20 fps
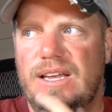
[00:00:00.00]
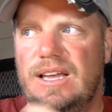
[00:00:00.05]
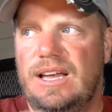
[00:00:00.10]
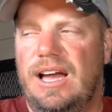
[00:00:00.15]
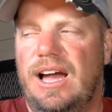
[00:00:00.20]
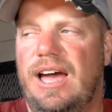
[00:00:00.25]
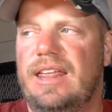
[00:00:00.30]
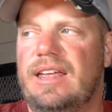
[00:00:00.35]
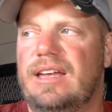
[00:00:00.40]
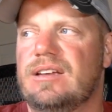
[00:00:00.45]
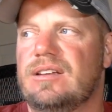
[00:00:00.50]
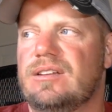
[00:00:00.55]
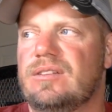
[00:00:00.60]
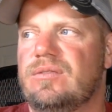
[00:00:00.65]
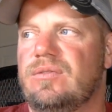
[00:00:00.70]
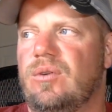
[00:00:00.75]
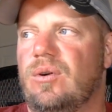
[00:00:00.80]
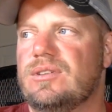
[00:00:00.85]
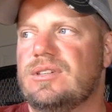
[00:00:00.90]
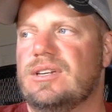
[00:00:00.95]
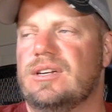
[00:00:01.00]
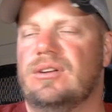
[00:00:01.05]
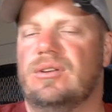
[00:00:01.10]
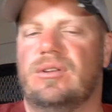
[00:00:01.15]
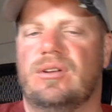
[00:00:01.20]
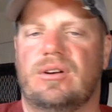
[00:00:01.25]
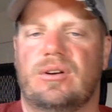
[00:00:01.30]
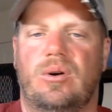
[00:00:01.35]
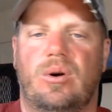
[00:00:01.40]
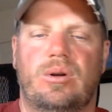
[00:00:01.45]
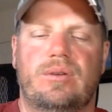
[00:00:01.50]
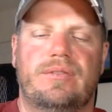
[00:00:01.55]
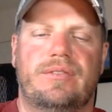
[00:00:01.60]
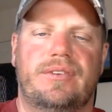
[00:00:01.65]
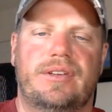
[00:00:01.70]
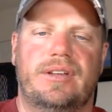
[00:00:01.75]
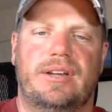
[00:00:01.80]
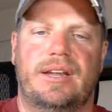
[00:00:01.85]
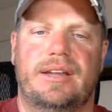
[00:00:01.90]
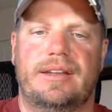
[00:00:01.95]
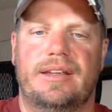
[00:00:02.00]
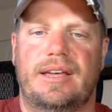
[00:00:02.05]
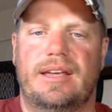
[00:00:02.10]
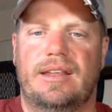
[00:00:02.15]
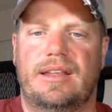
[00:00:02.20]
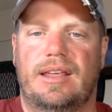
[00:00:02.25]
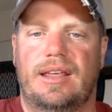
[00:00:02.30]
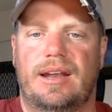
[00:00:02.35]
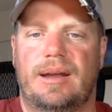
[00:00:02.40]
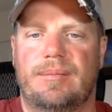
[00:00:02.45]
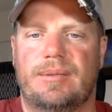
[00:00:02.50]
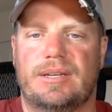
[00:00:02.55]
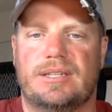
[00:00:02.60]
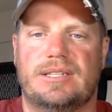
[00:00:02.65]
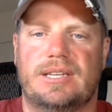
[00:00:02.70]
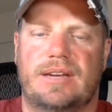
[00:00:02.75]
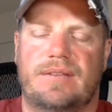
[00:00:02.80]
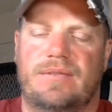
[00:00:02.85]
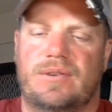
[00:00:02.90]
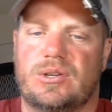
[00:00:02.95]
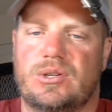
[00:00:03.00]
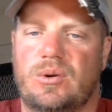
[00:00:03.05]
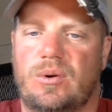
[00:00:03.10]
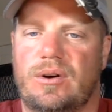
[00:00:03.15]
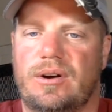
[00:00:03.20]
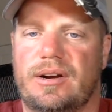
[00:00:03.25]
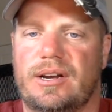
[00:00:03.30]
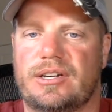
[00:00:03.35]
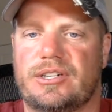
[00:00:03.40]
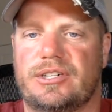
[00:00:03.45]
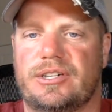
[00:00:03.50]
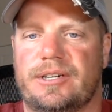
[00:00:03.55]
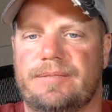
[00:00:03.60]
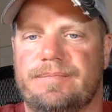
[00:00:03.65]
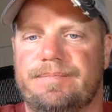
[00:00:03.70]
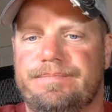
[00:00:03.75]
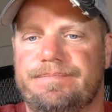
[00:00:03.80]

I think Ford's going to do their own reveal on that, and I'm going to say first quarter next year.